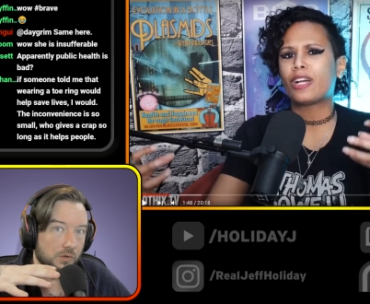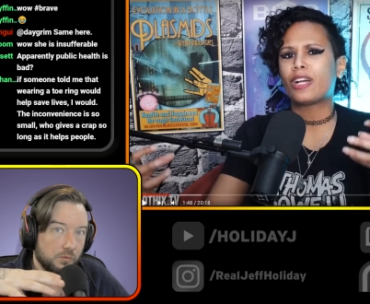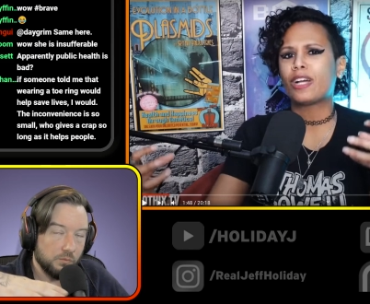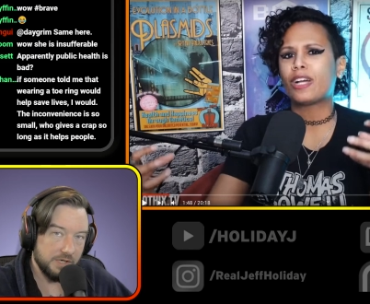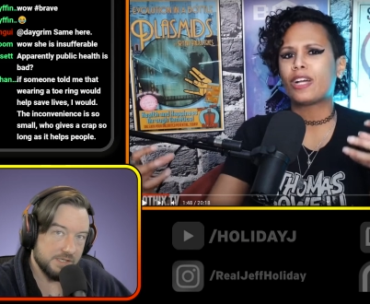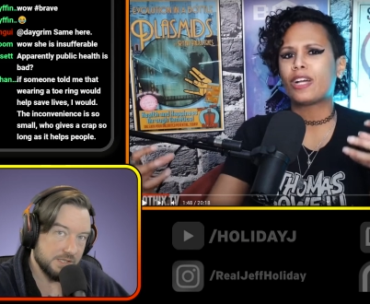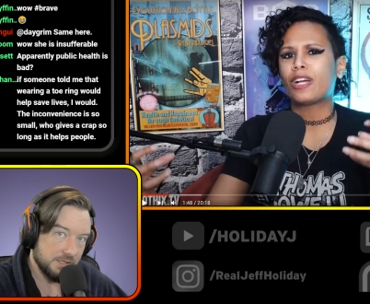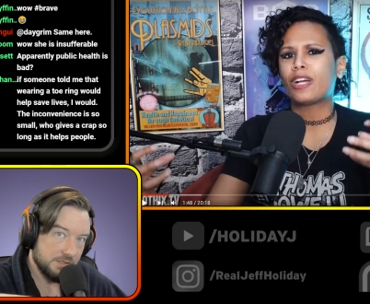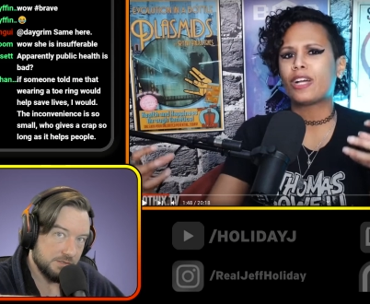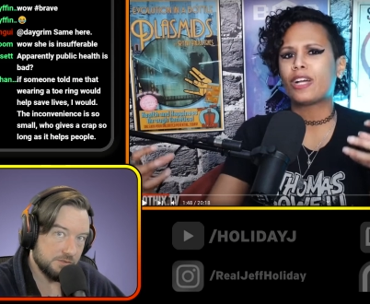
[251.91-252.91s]

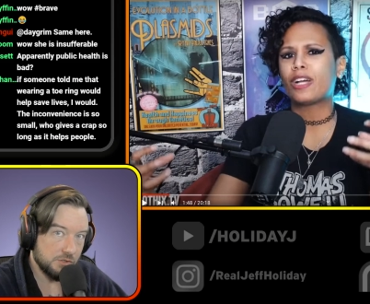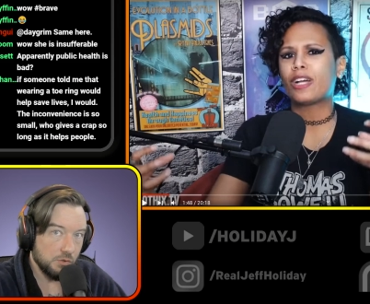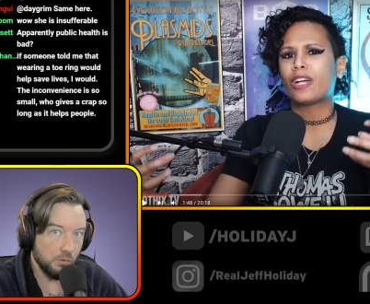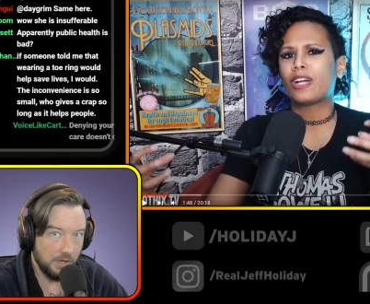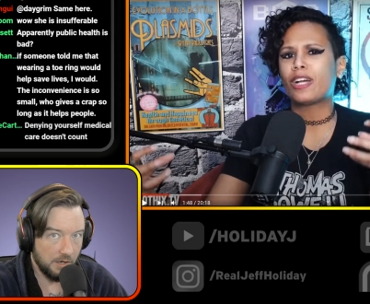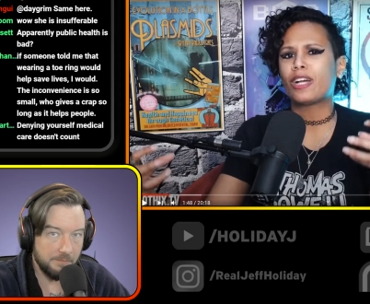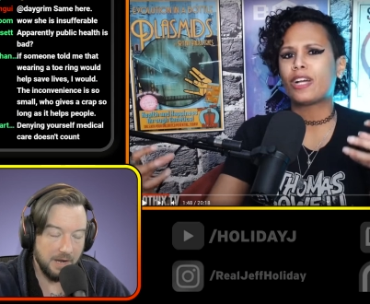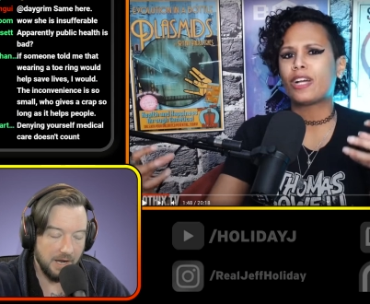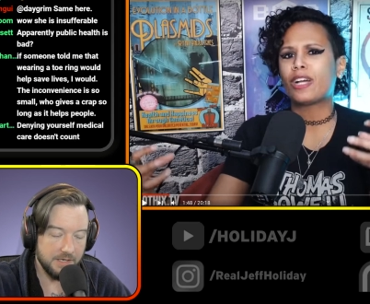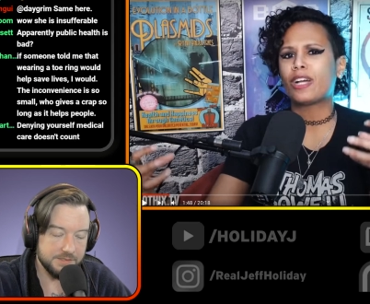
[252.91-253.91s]
Speaker 1: reasons to wear a
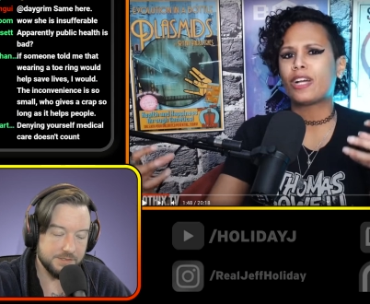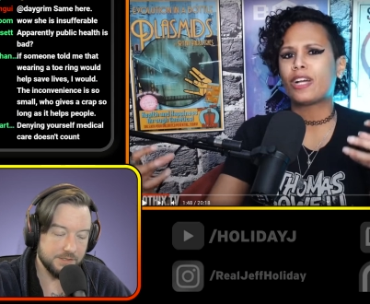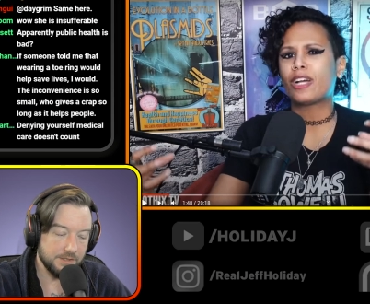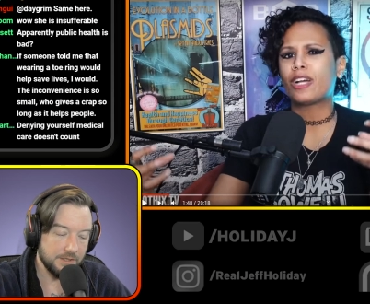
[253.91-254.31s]
mask